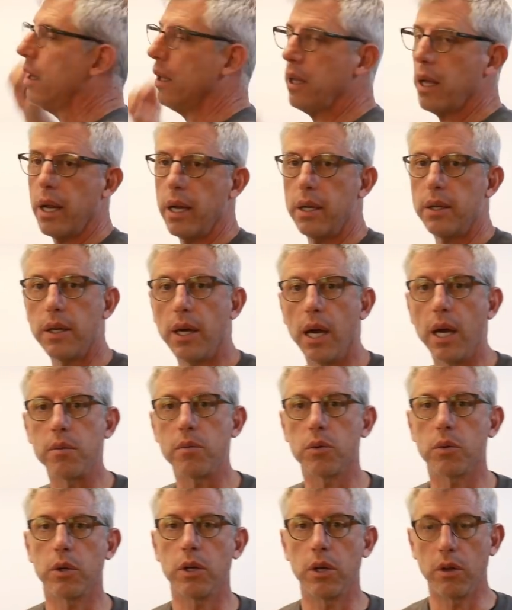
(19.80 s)
a lot of
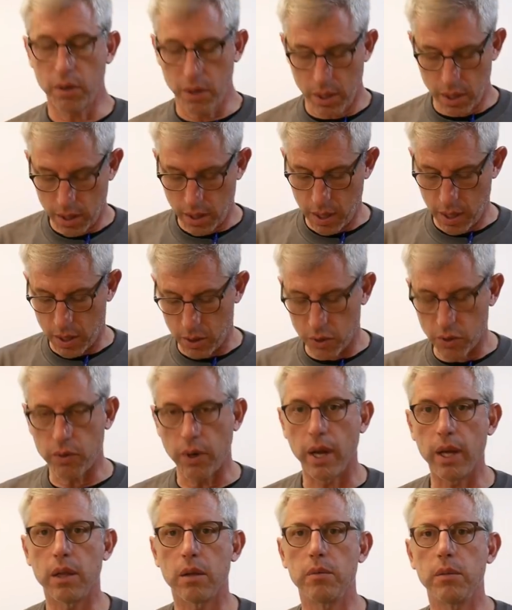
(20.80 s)
times when you're in uh,
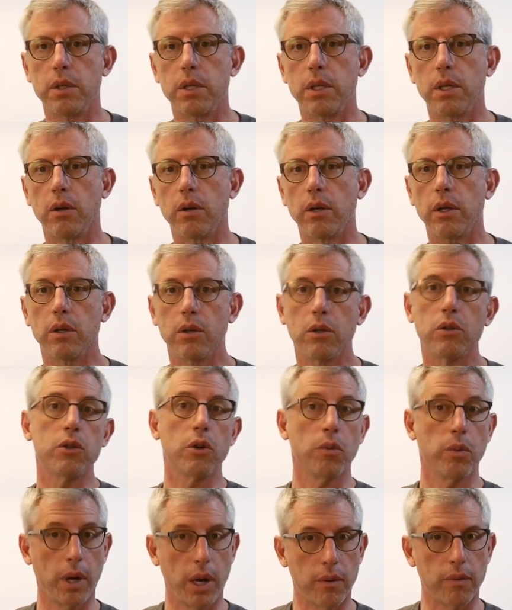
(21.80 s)
strength of materials
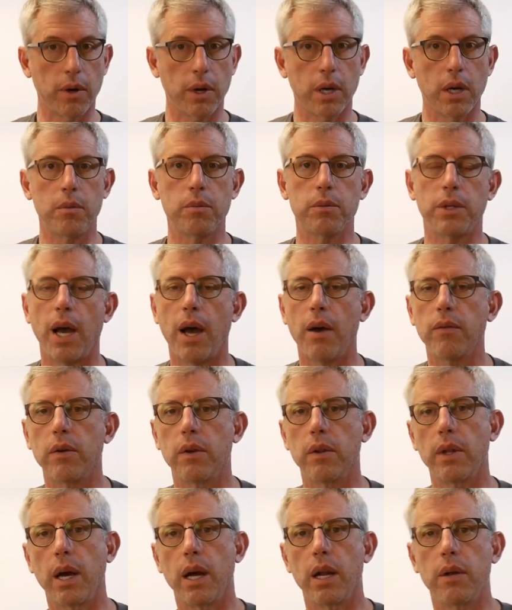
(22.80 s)
or whatever comes
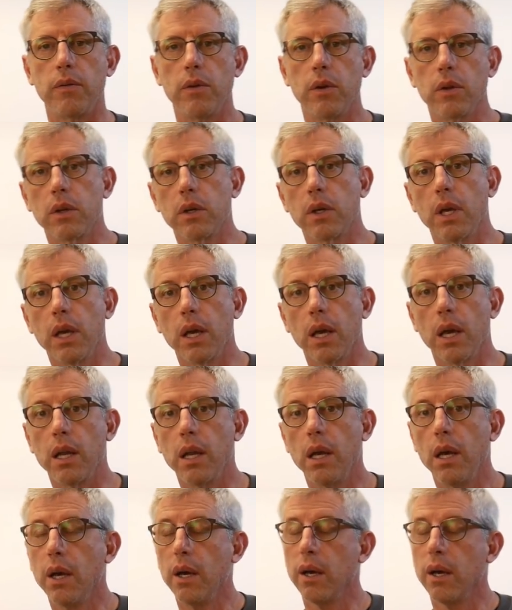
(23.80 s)
after that, if you're looking at